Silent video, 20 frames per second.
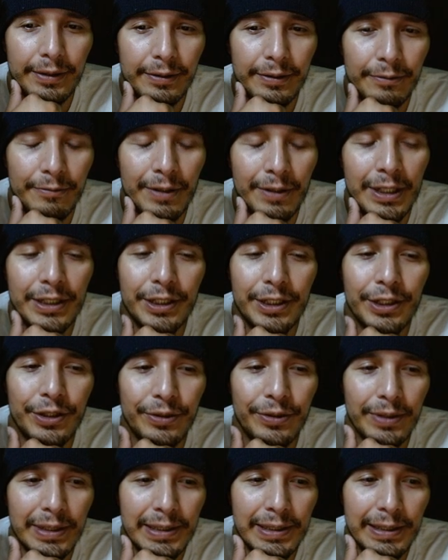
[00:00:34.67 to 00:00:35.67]
want to do
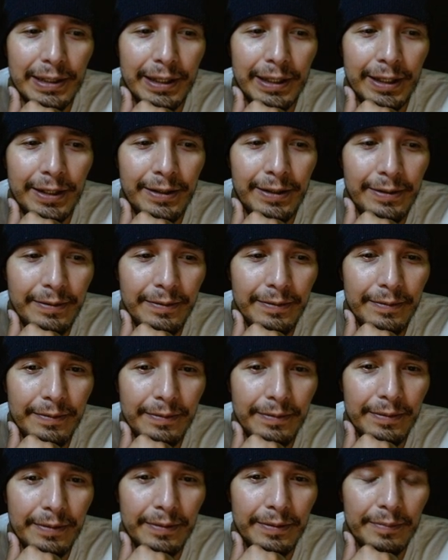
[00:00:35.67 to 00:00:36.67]
this again,
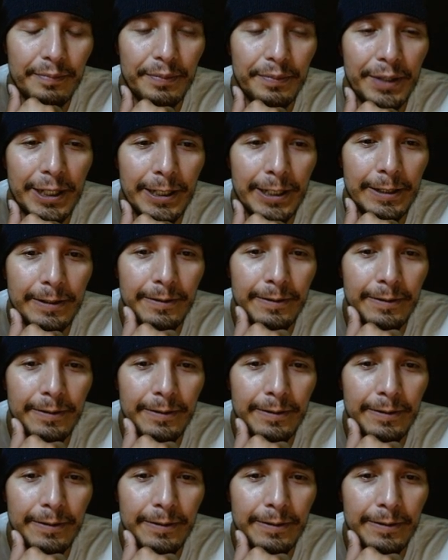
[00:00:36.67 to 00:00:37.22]
but